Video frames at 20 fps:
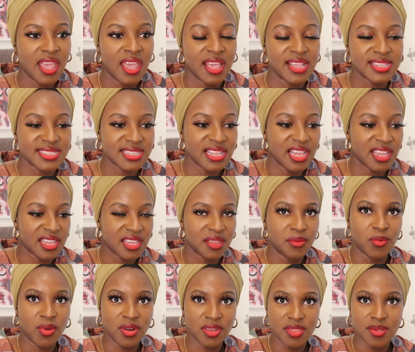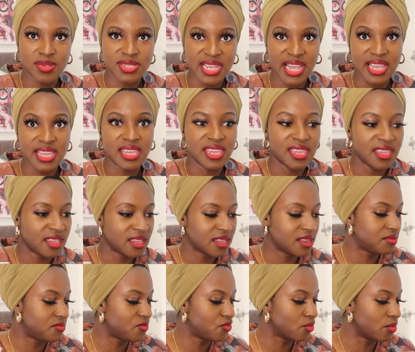It's like in one of those
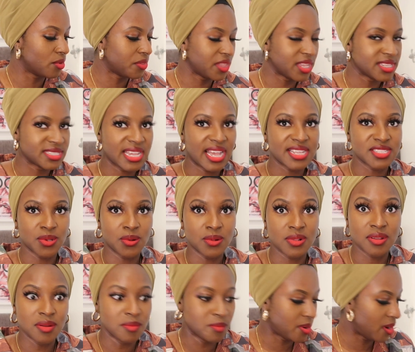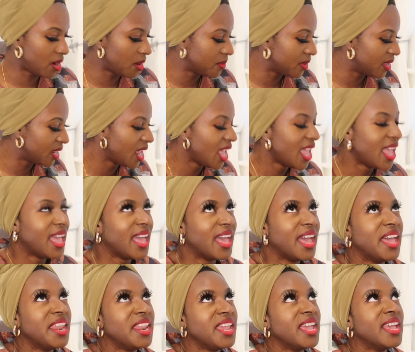IKEA drawer things that has a whole compartment,
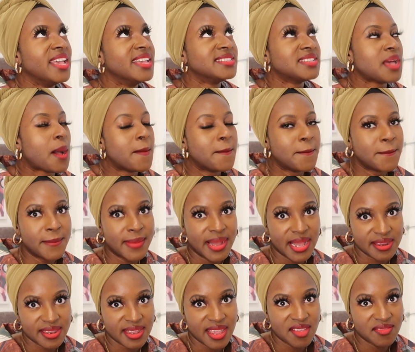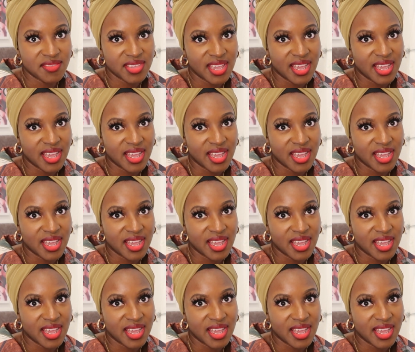and it is mad heavy,